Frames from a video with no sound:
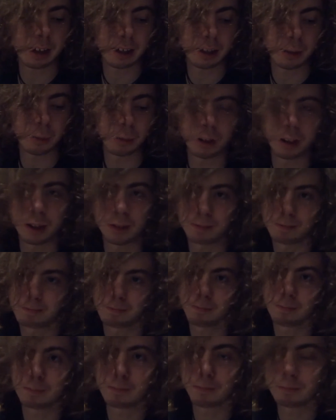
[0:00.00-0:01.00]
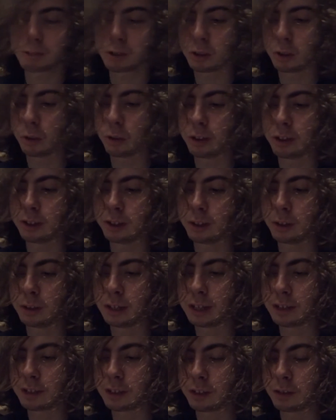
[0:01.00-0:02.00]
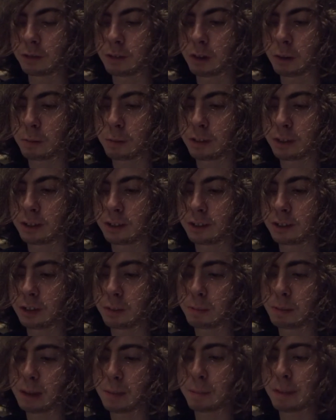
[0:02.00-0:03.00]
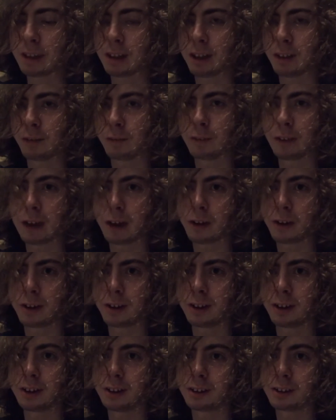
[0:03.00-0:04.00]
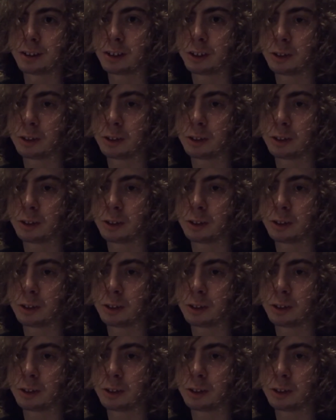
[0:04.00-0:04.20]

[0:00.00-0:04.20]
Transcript: I didn't want to record her two days in a row because it would be a bit unfair on her